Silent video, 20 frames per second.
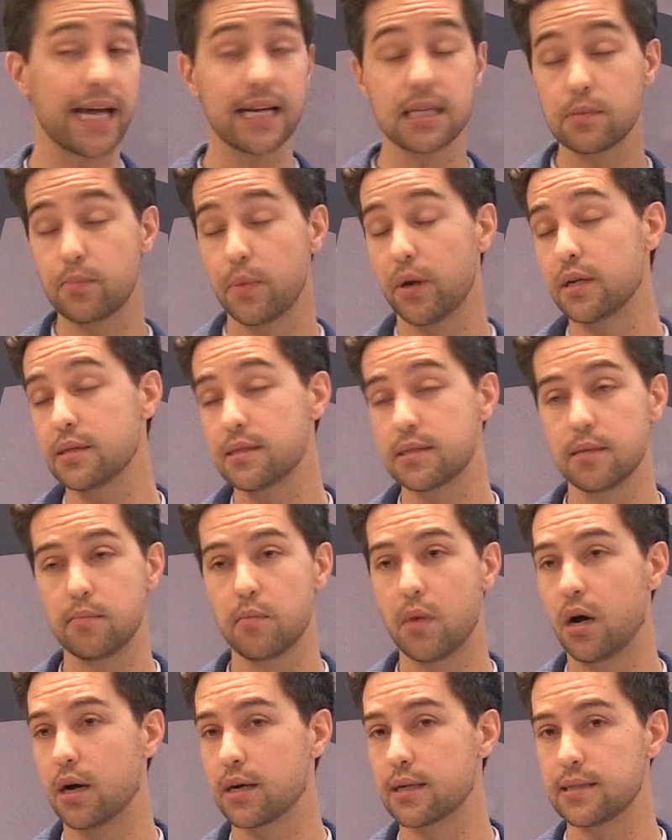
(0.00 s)
experts in
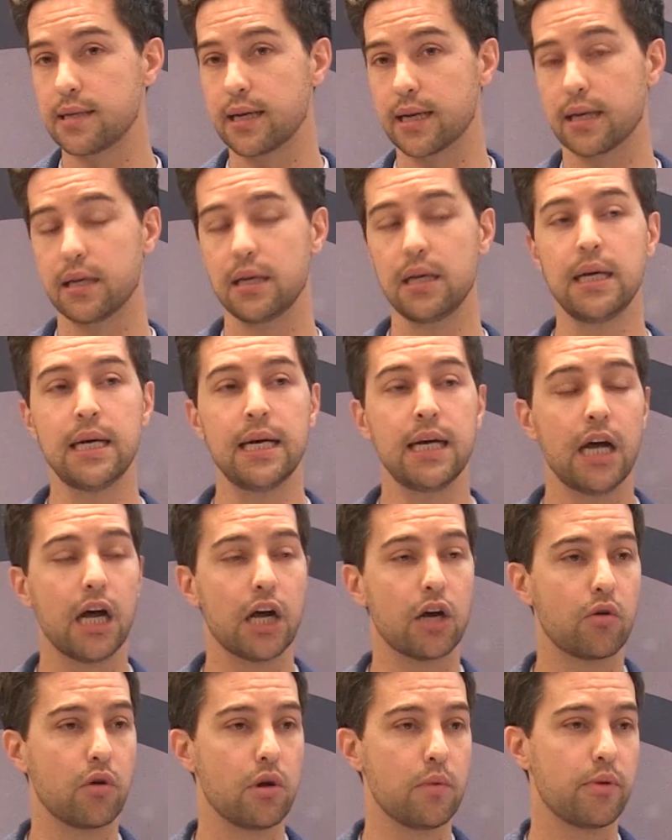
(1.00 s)
marketing, and
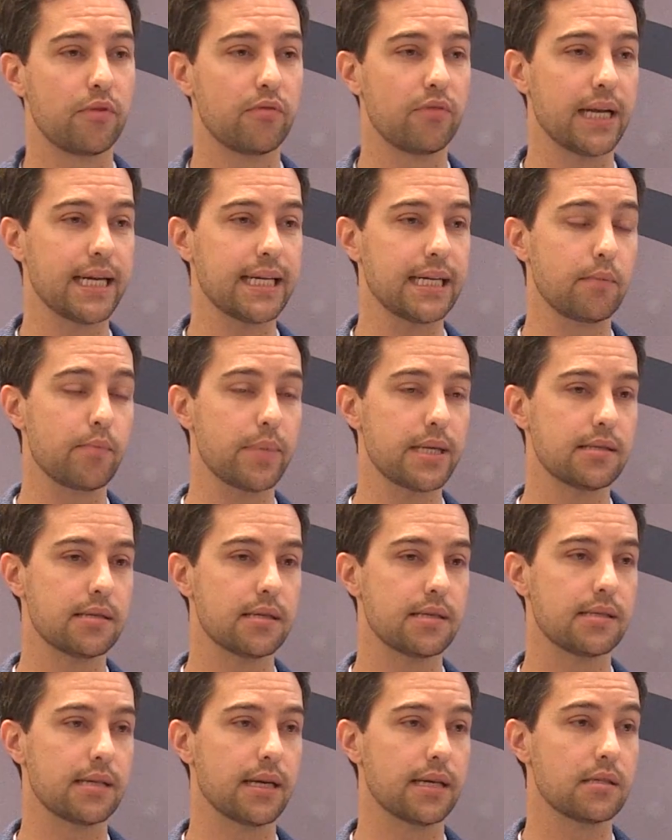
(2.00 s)
a group of leading
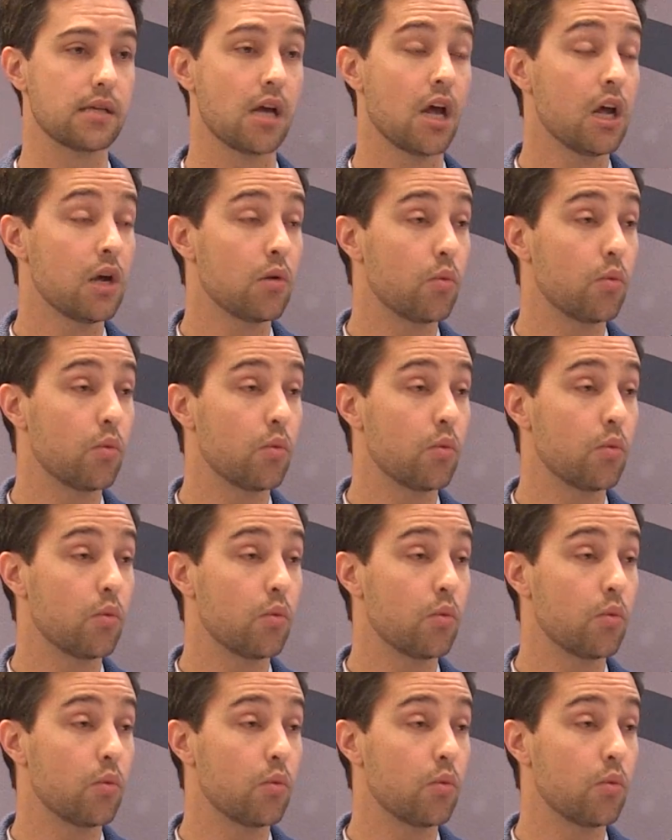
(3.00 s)
businesses,